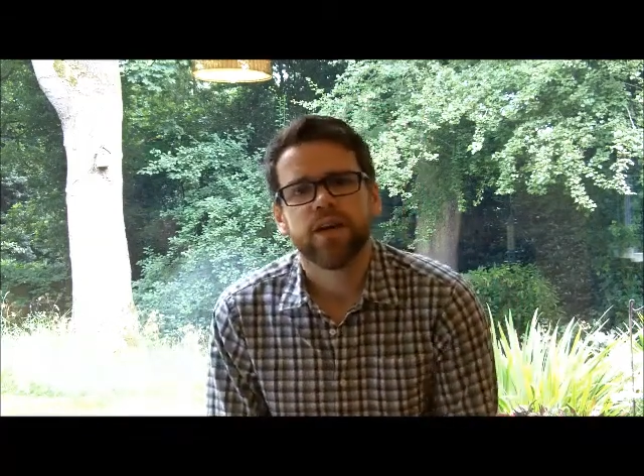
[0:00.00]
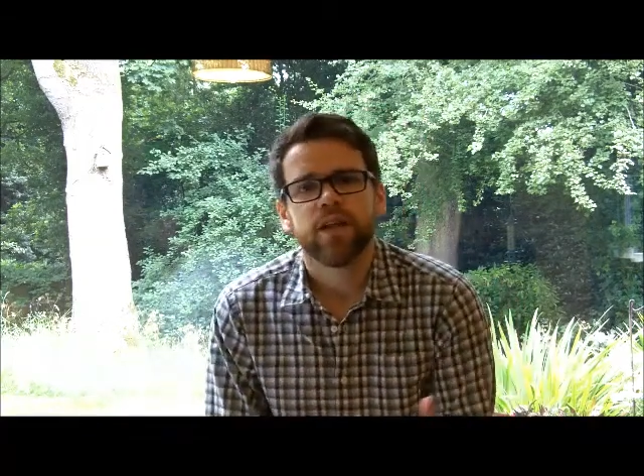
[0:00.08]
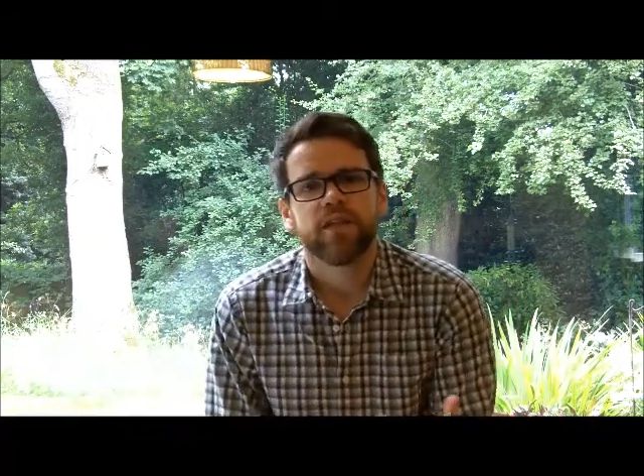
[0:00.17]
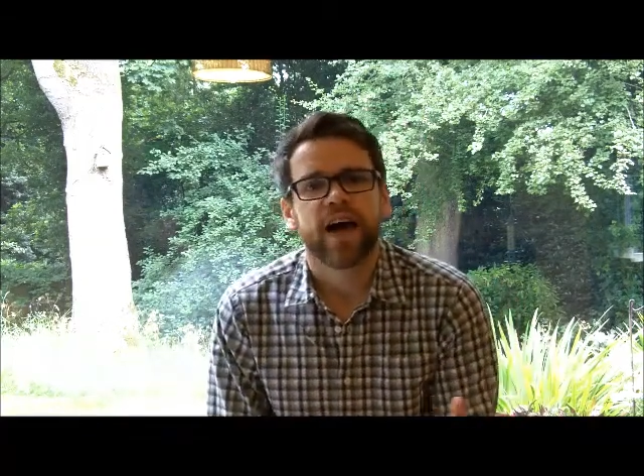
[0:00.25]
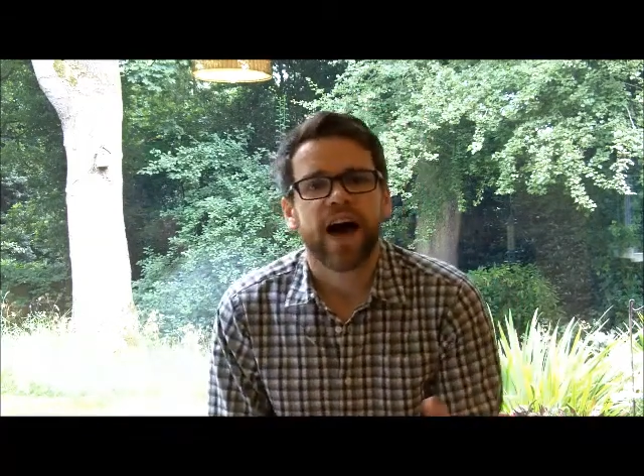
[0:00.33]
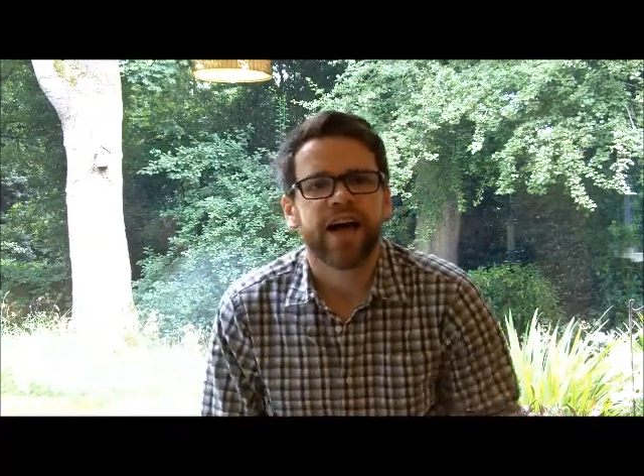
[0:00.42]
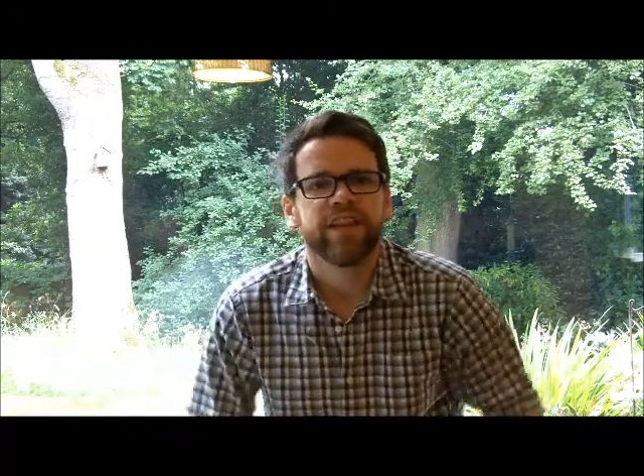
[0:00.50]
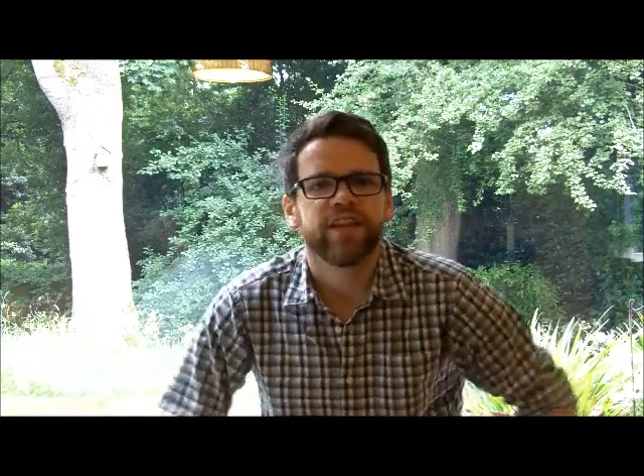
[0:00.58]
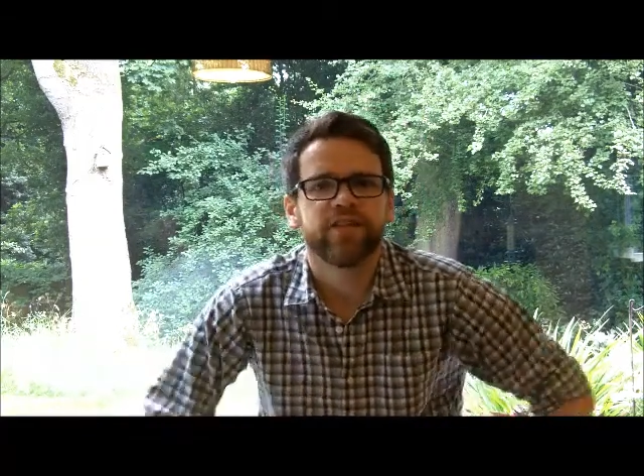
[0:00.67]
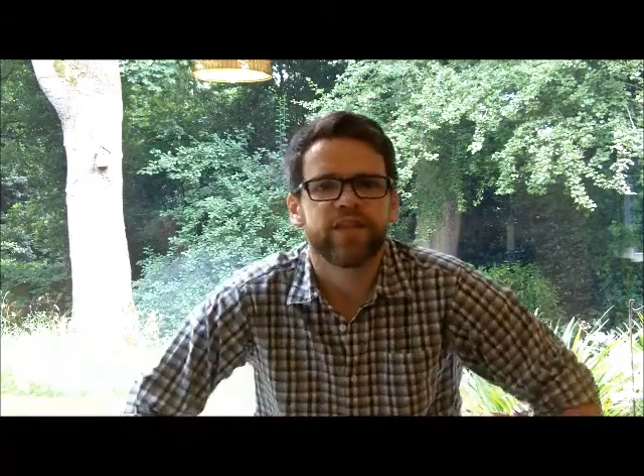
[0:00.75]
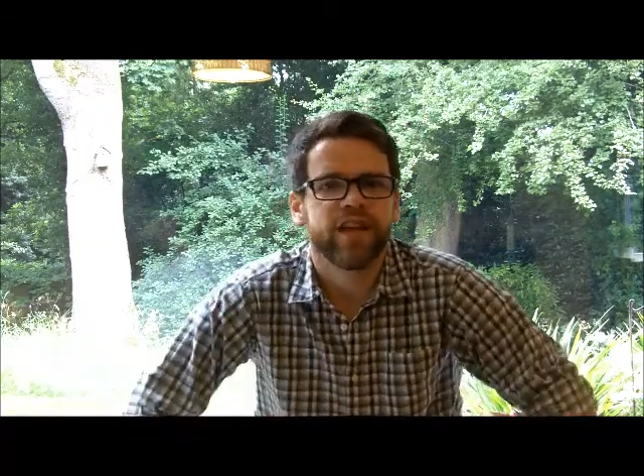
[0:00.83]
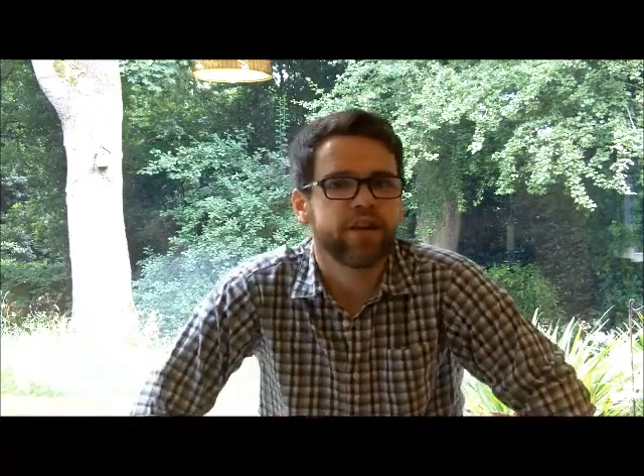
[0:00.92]
the island
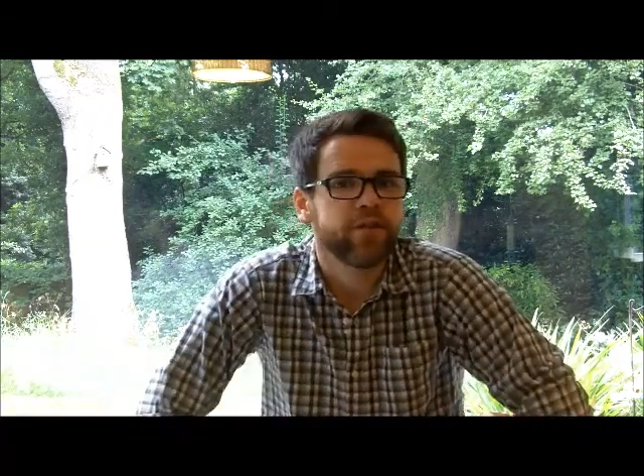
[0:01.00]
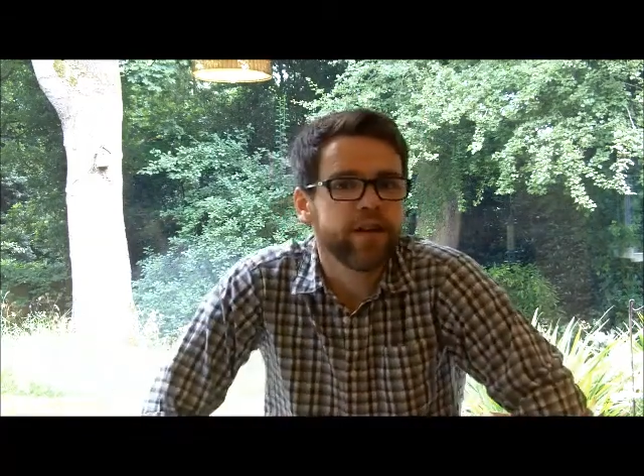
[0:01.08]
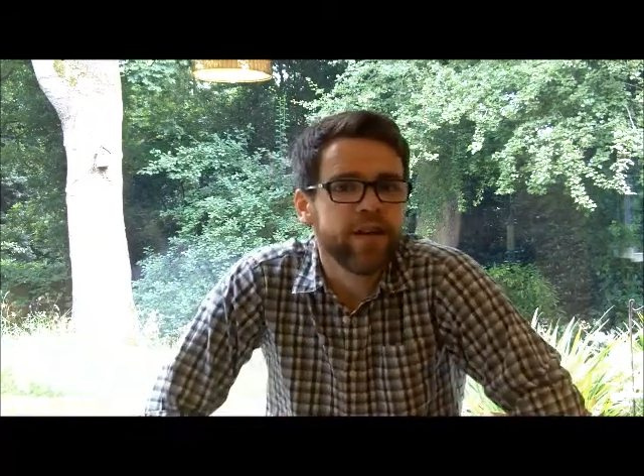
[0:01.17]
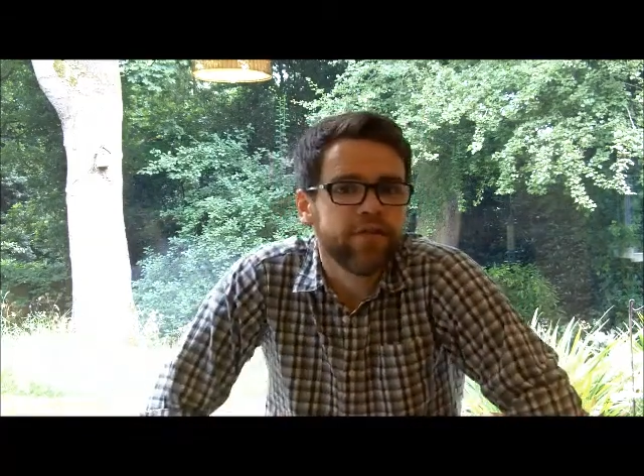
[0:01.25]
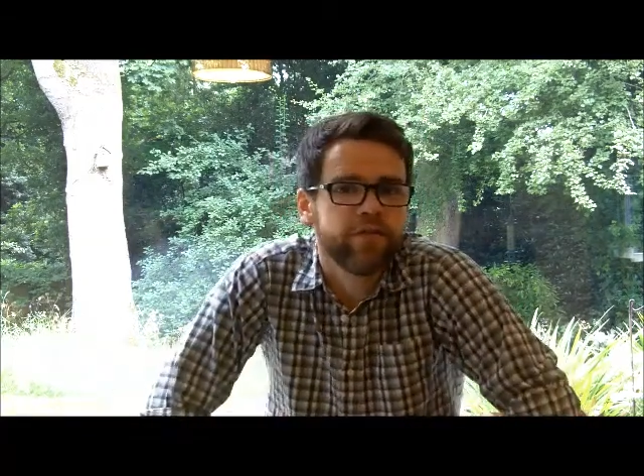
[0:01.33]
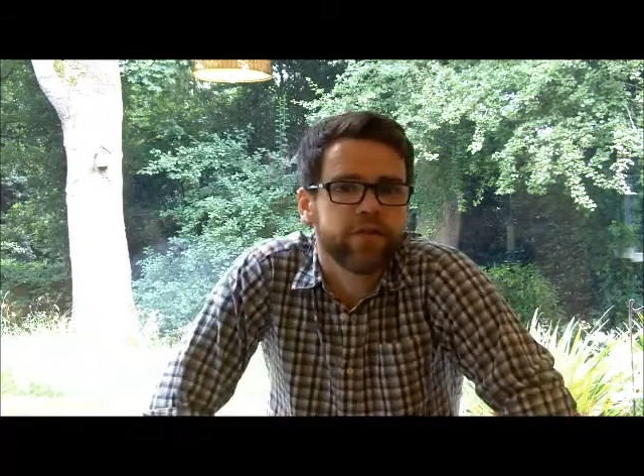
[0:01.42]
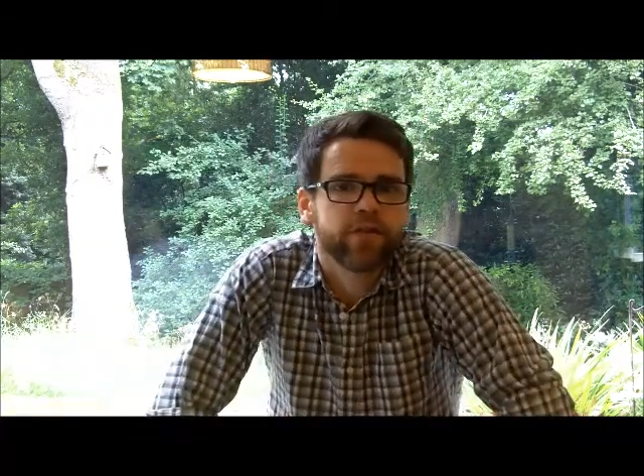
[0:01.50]
of Tenerife.